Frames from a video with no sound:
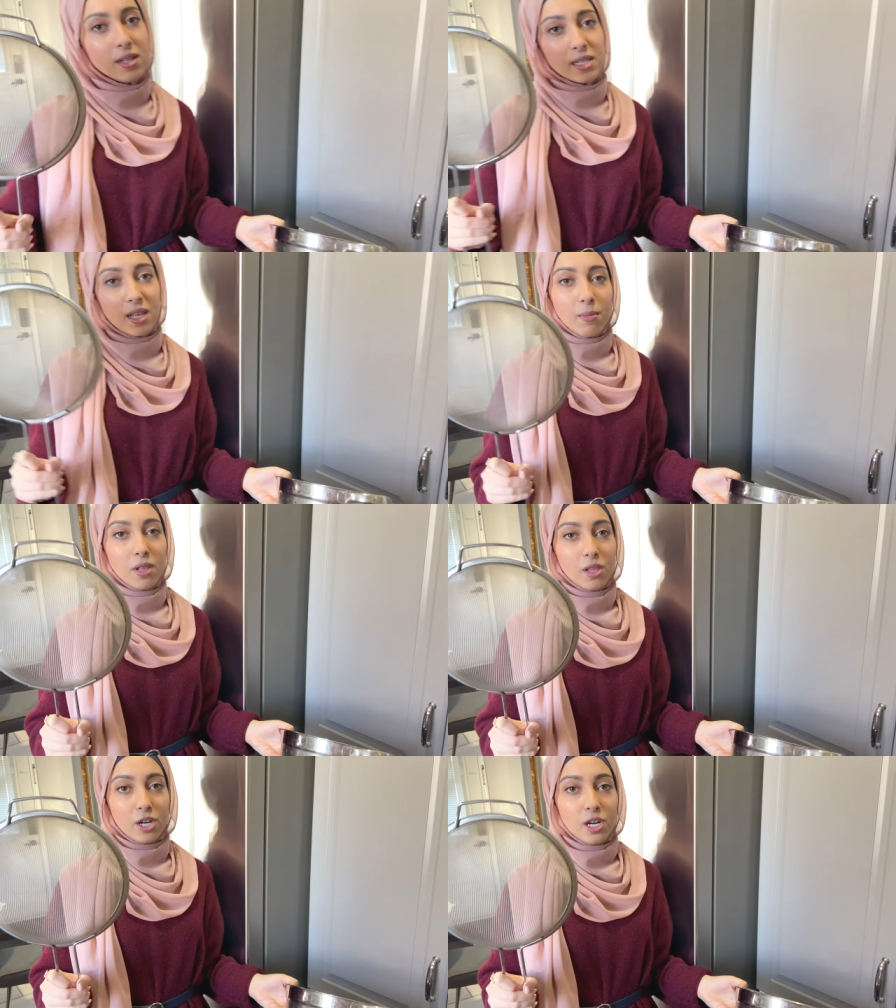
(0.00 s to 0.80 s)
of
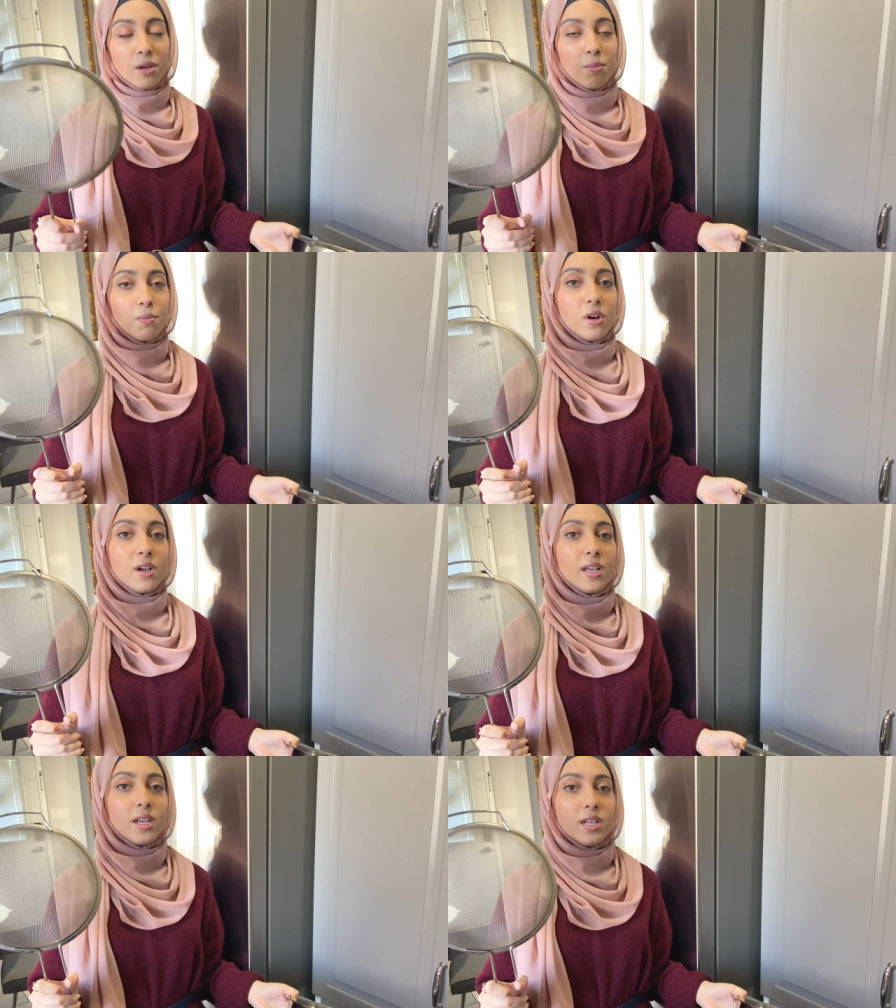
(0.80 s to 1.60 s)
similar, but
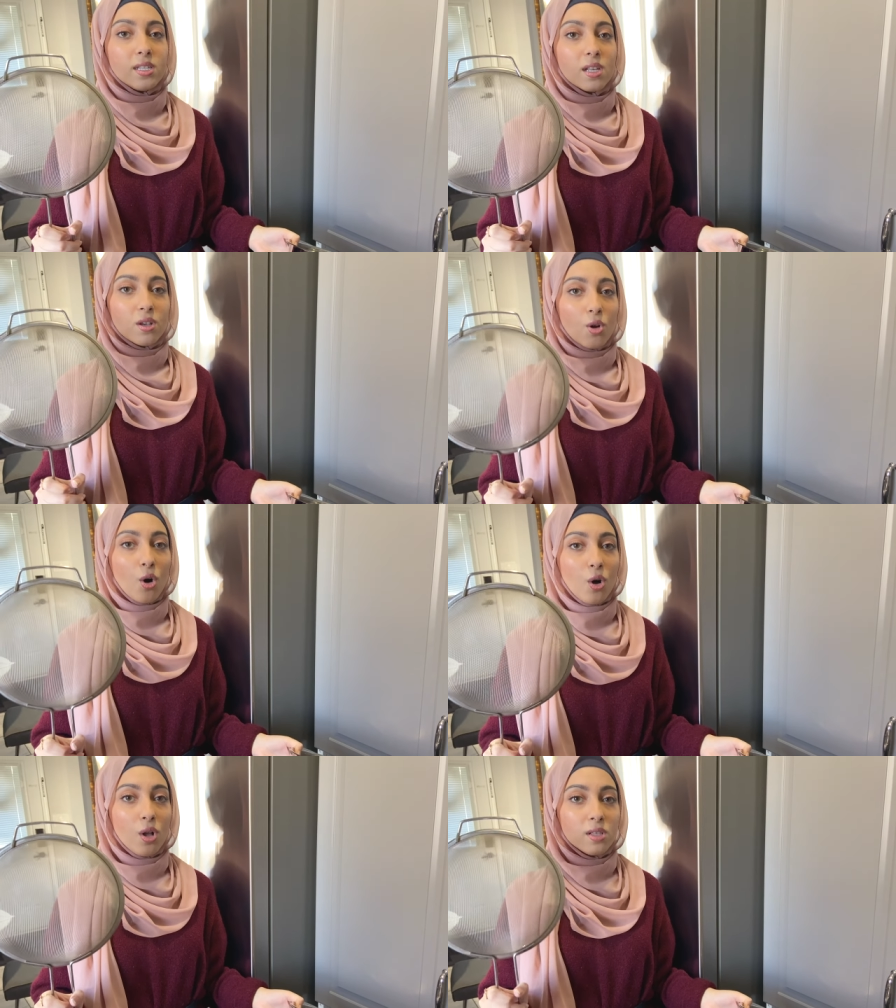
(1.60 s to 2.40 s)
it is
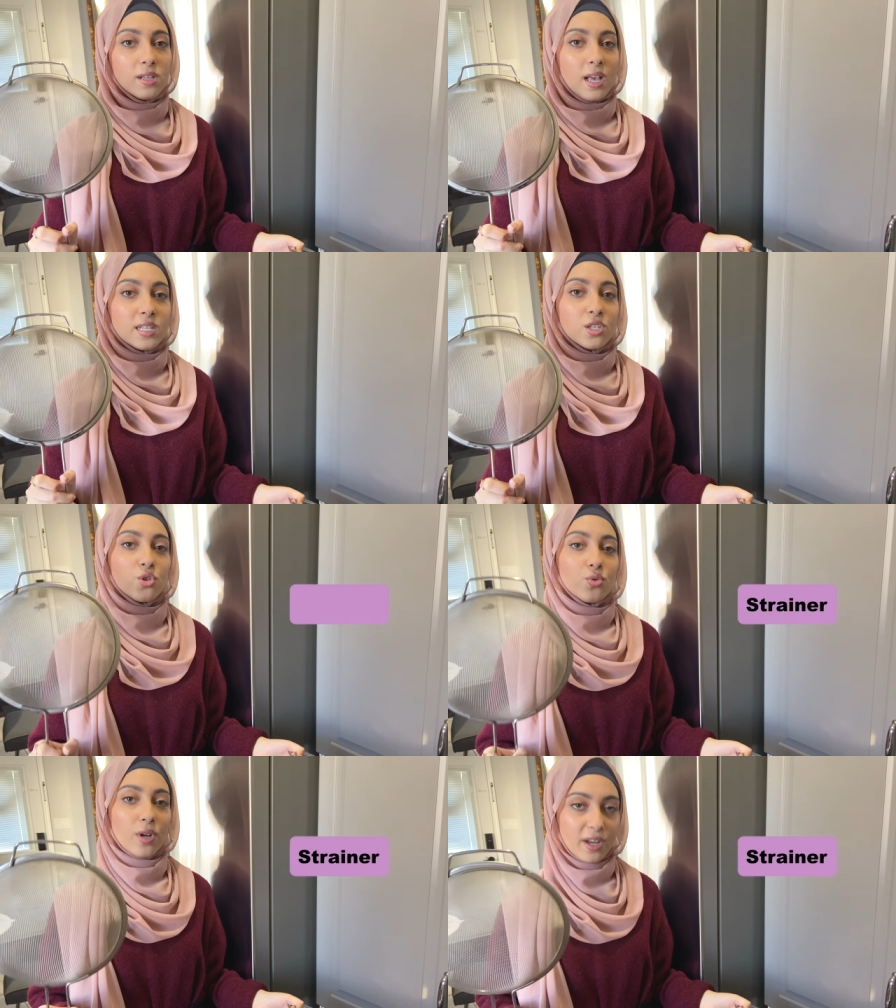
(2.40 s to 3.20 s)
called a
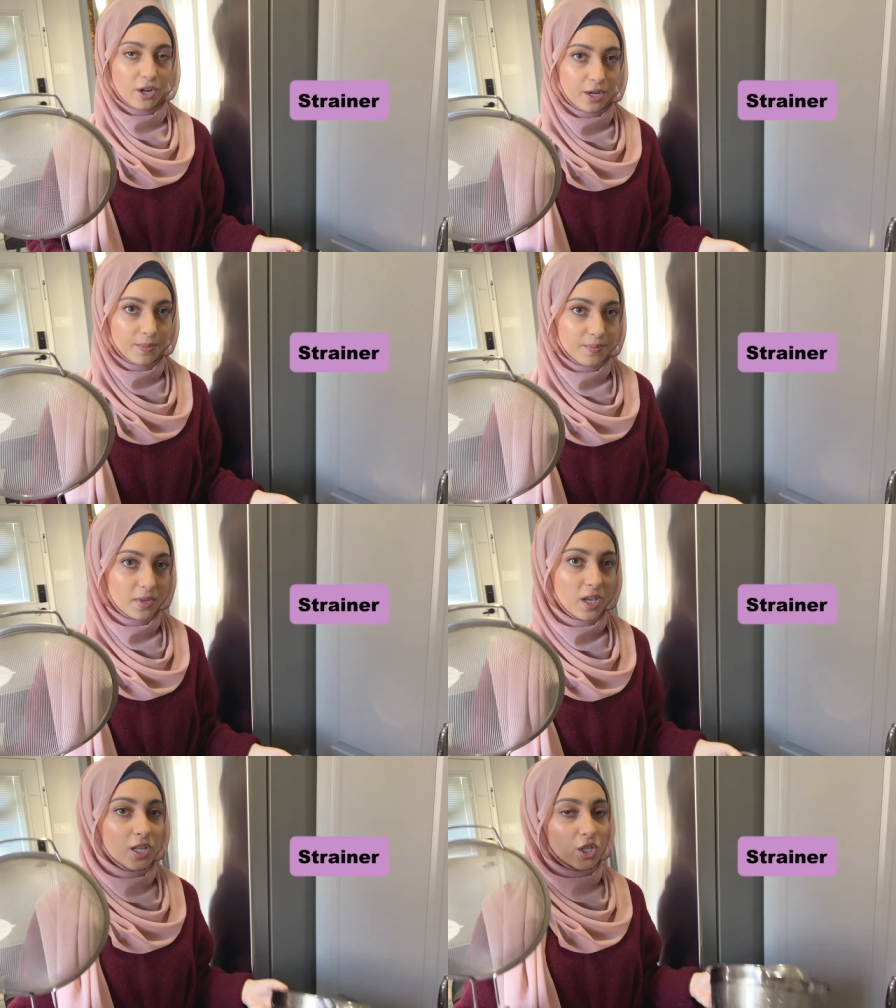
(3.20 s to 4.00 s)
strainer.
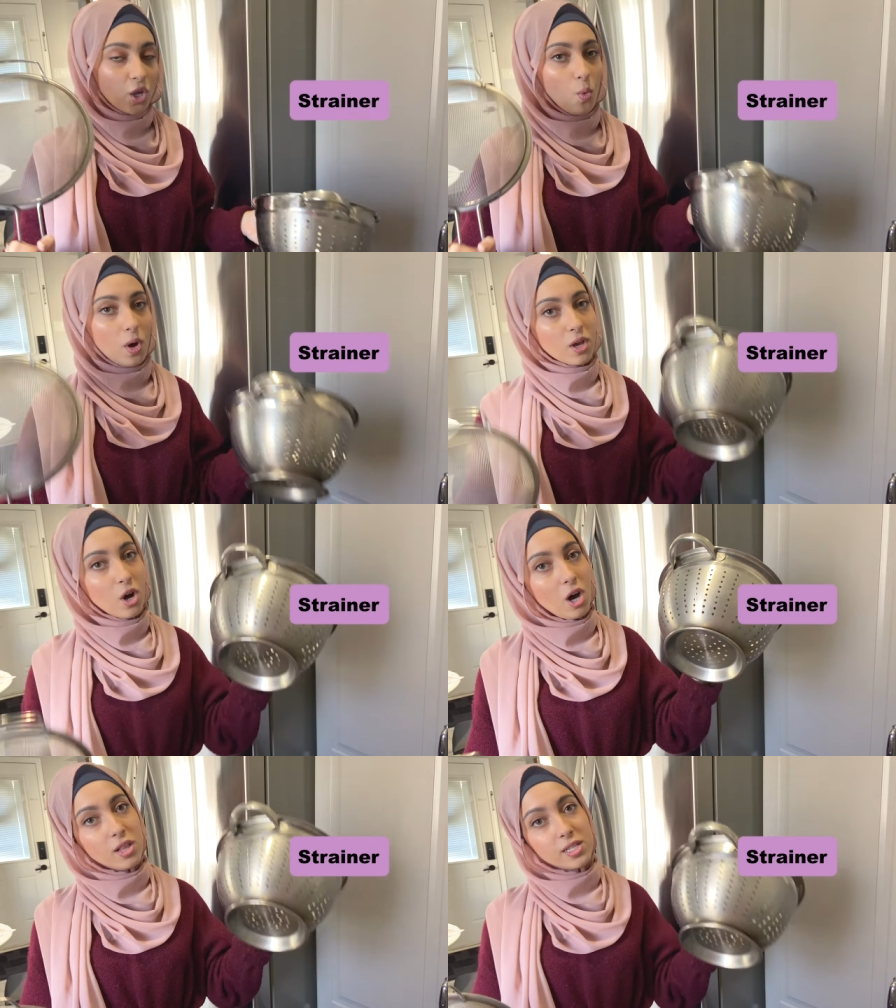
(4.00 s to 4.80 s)
So
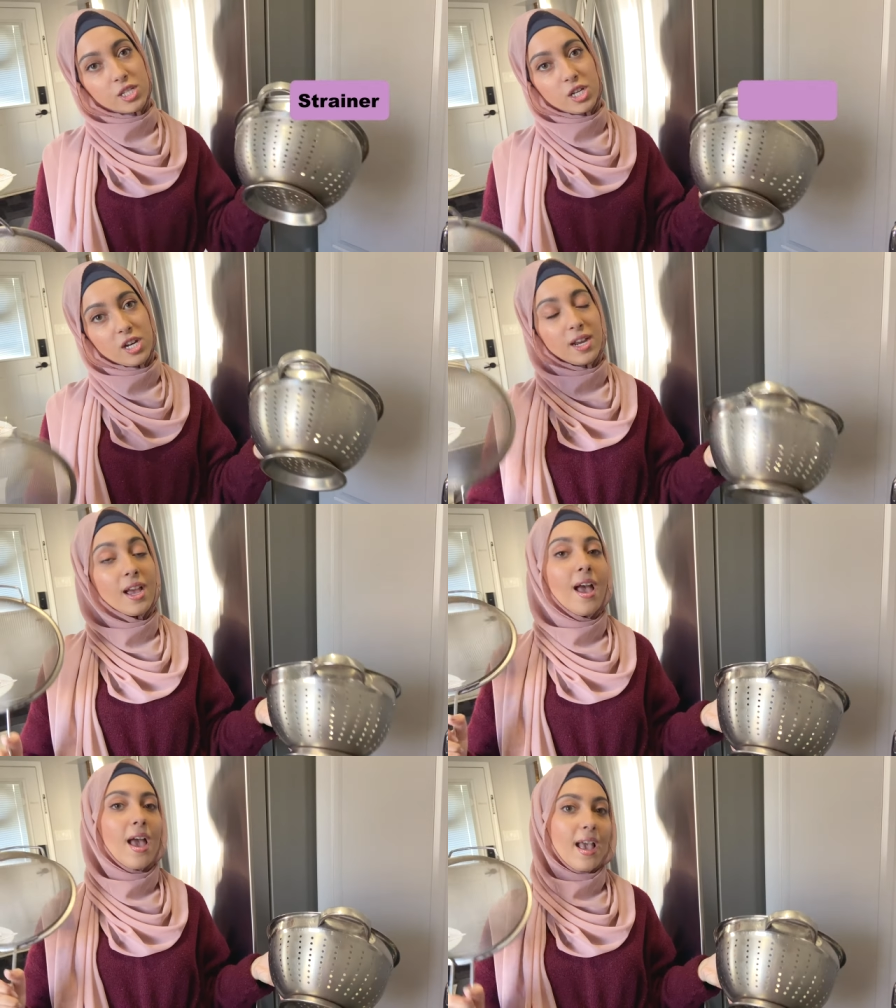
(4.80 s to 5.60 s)
colander
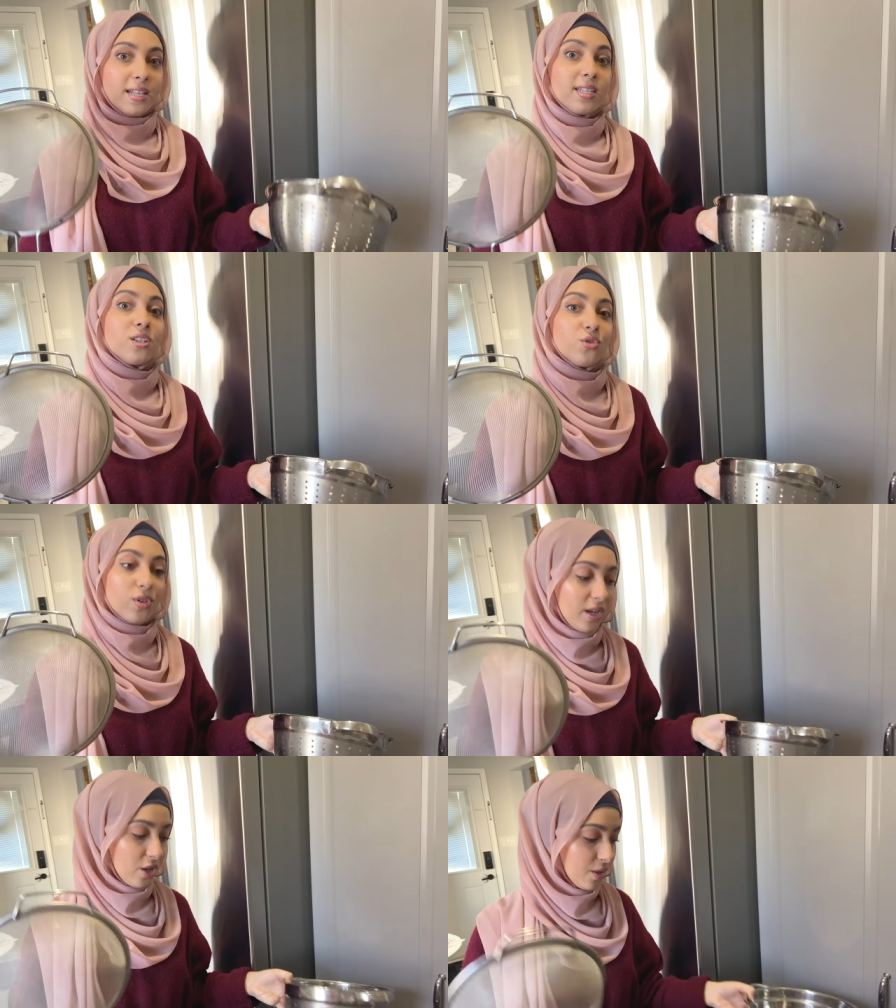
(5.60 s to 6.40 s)
and
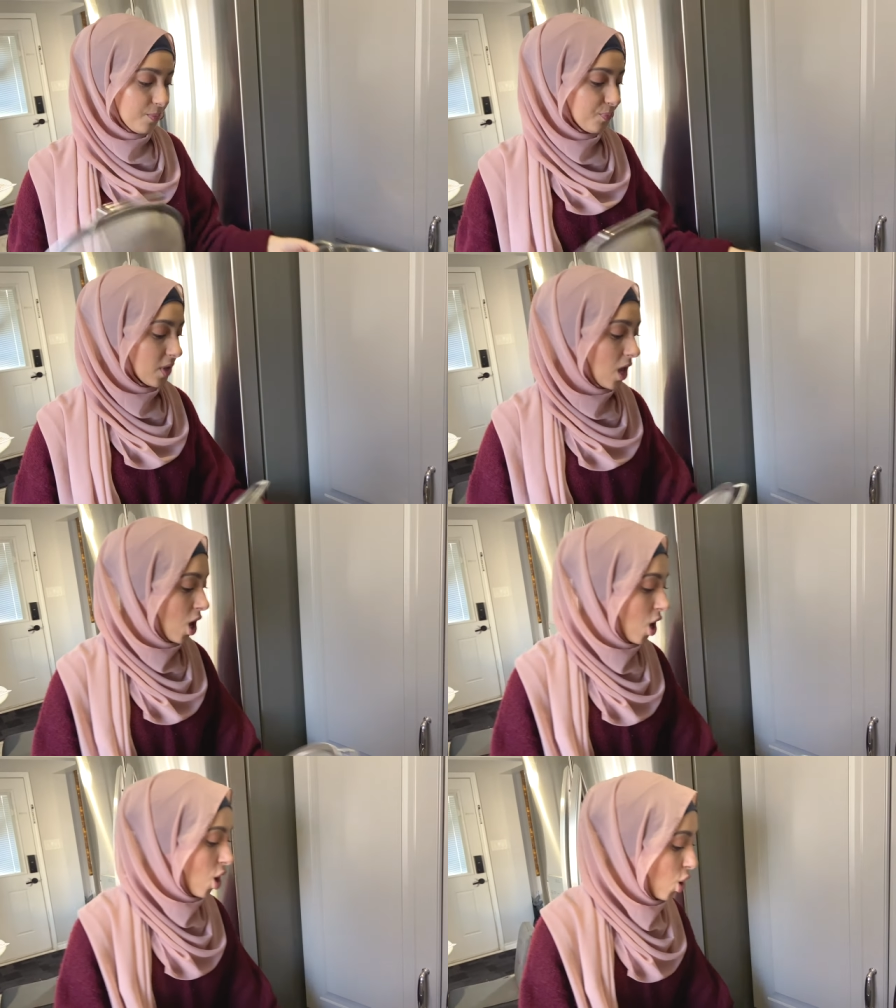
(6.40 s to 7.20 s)
strainer.
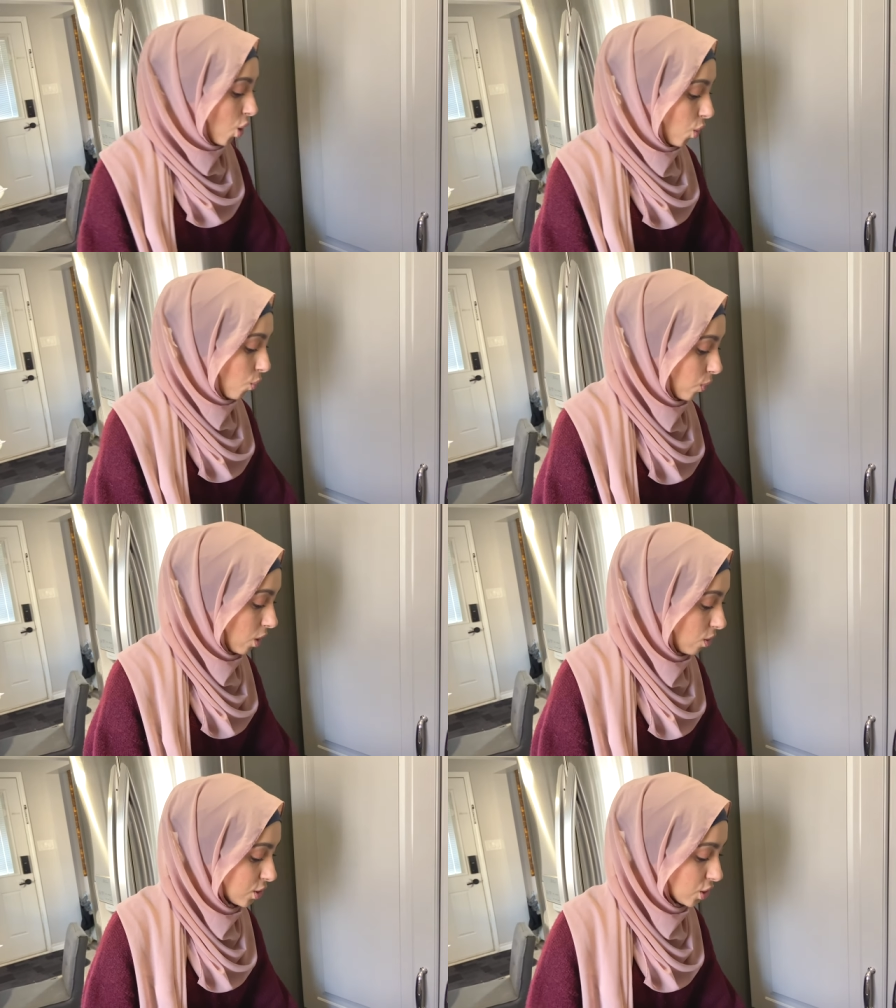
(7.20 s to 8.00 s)
We
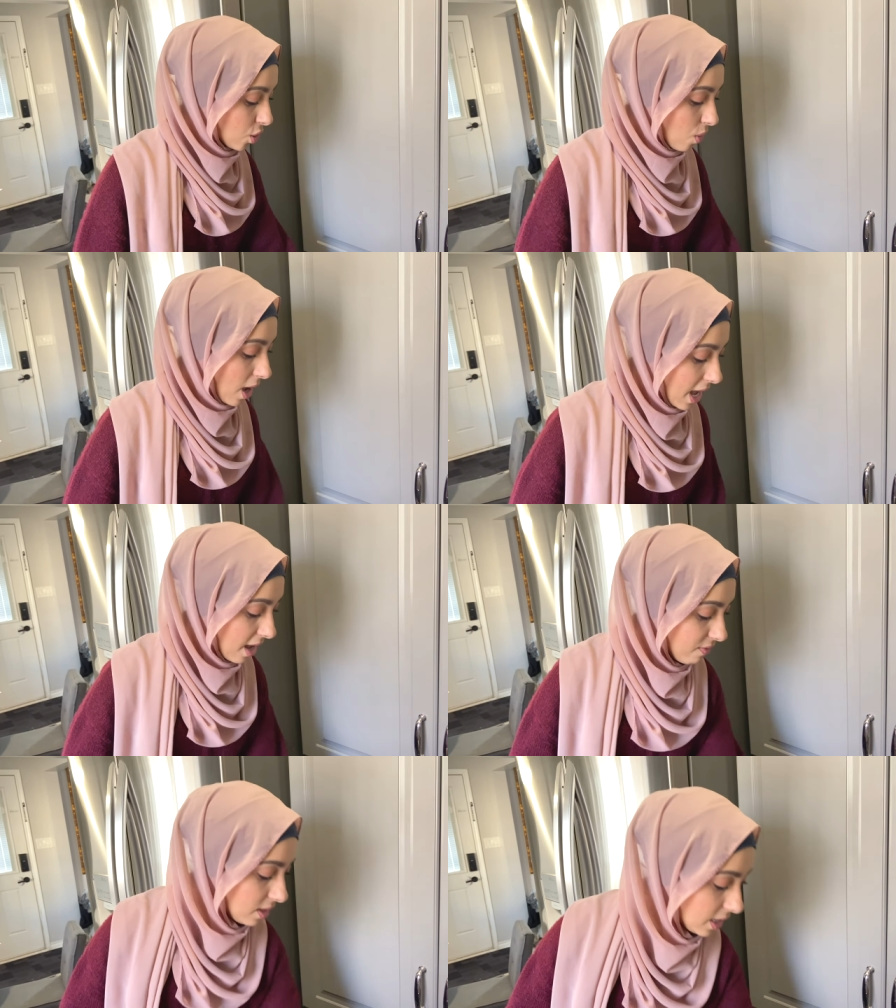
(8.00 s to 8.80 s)
also have in